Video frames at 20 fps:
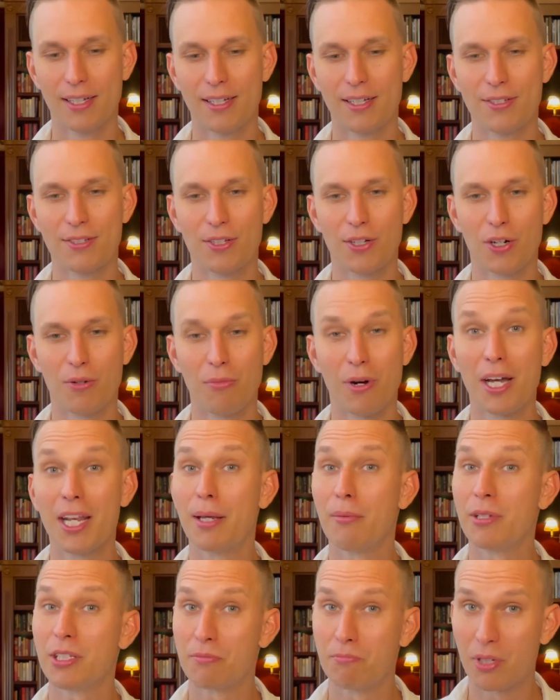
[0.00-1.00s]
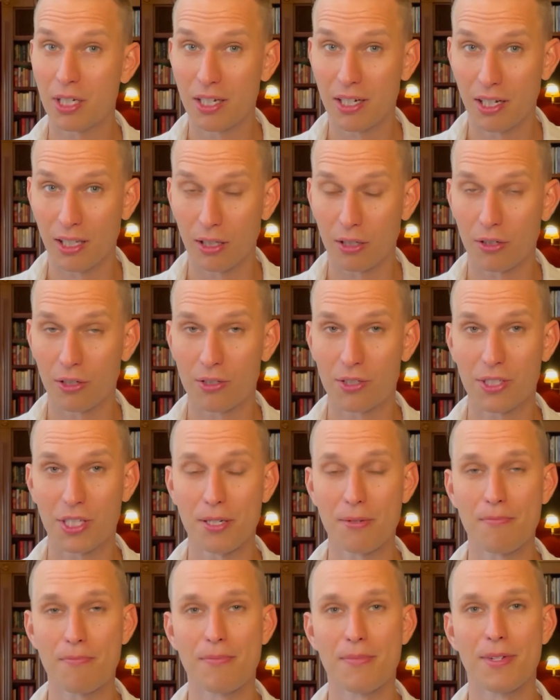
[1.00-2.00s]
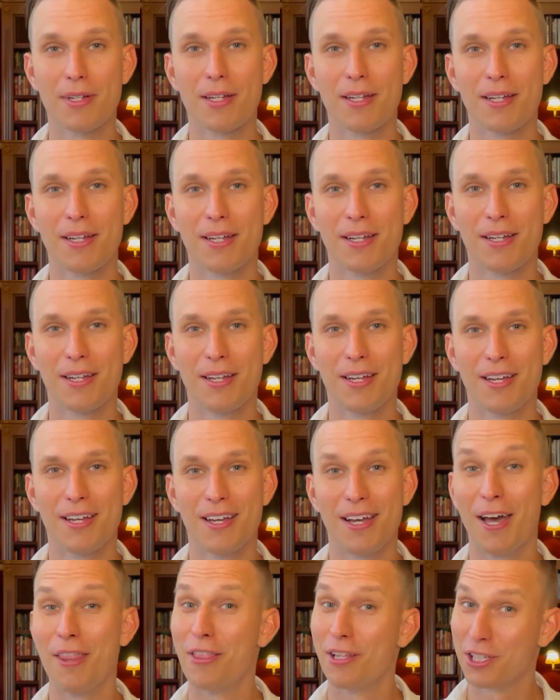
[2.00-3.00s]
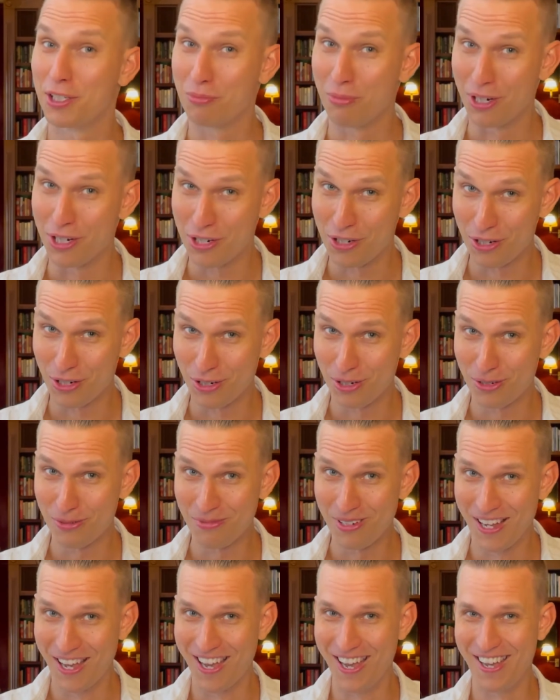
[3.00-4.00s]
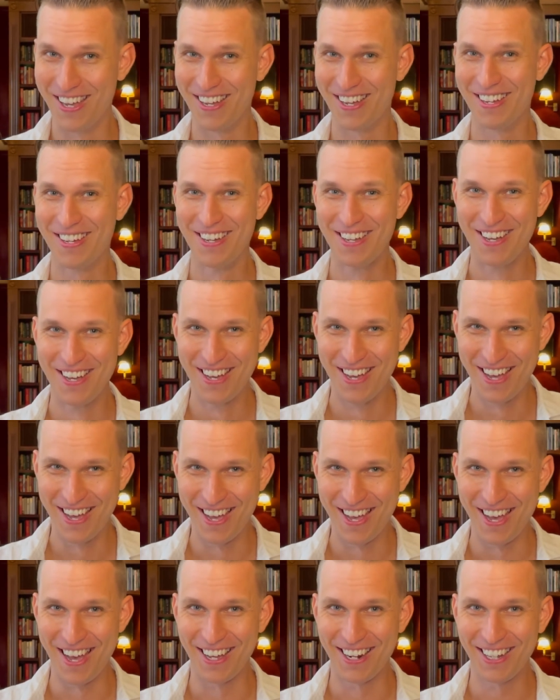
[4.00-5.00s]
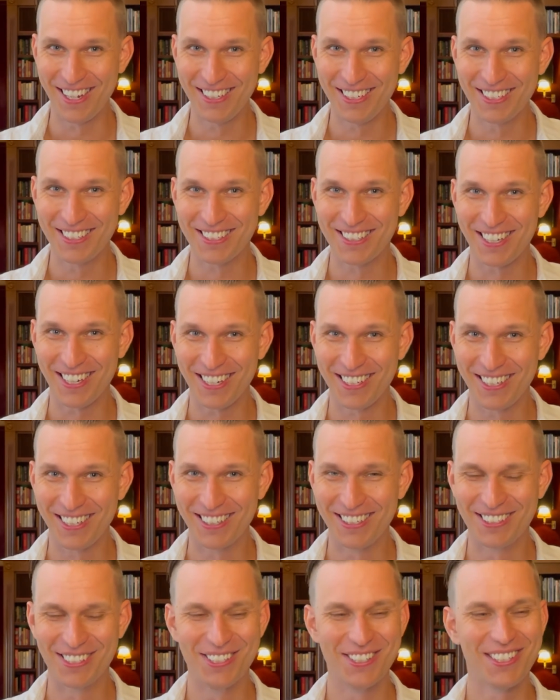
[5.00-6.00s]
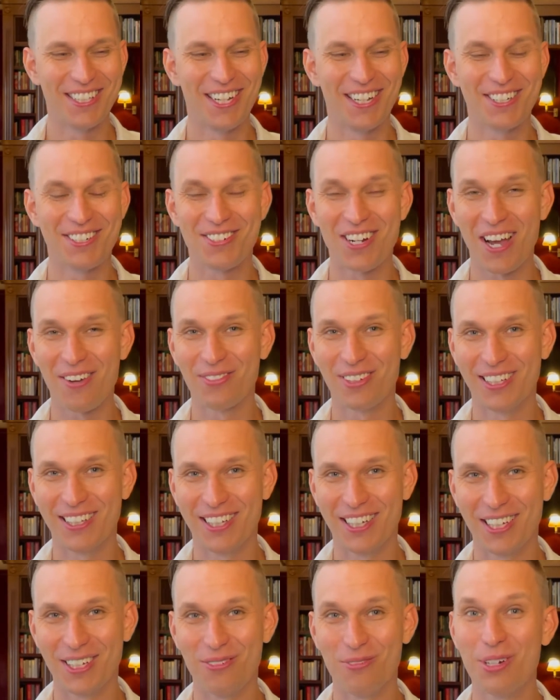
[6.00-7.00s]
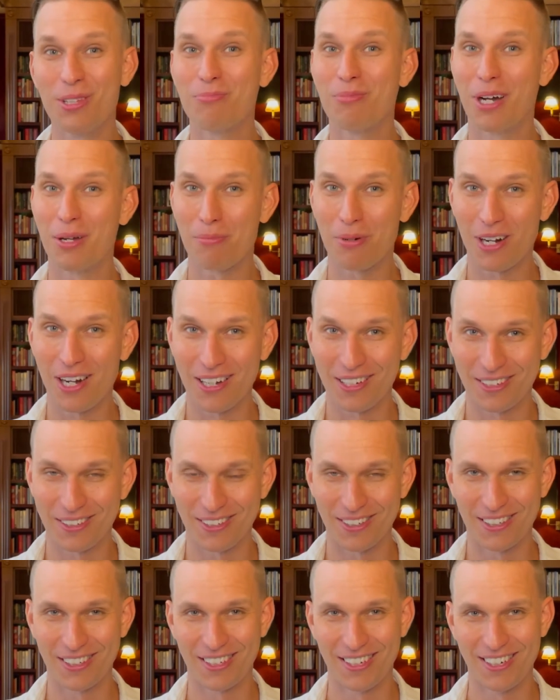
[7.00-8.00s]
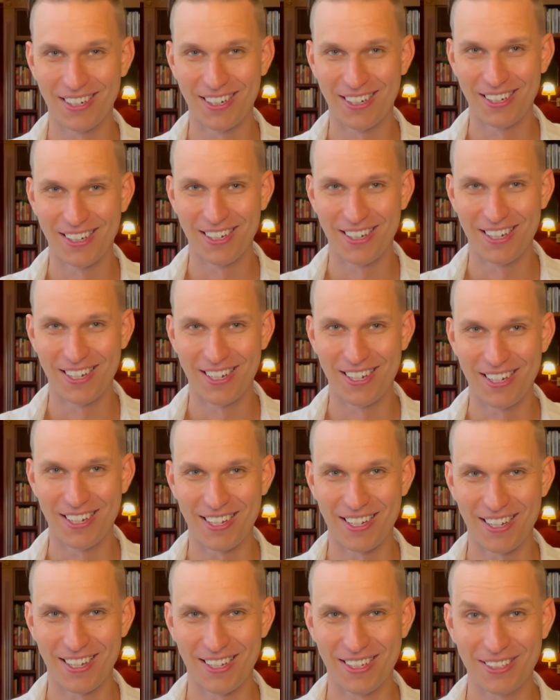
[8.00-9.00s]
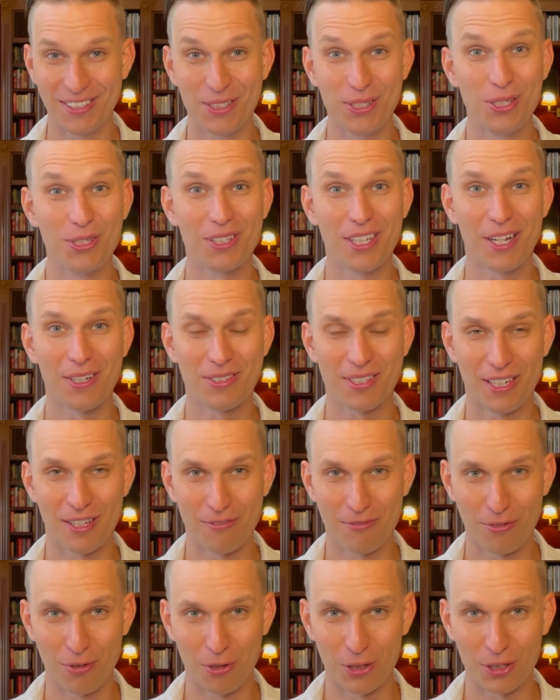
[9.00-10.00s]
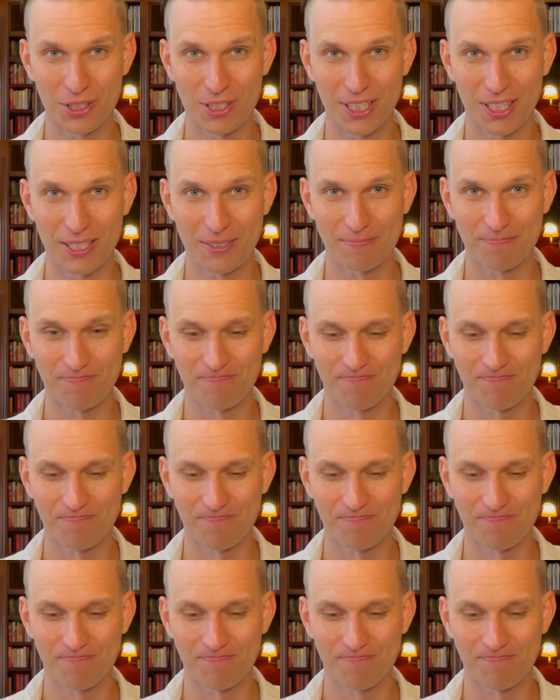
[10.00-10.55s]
So my name is Mikael Koski, and this is my show. And I decided to start traveling with my partner in 2014.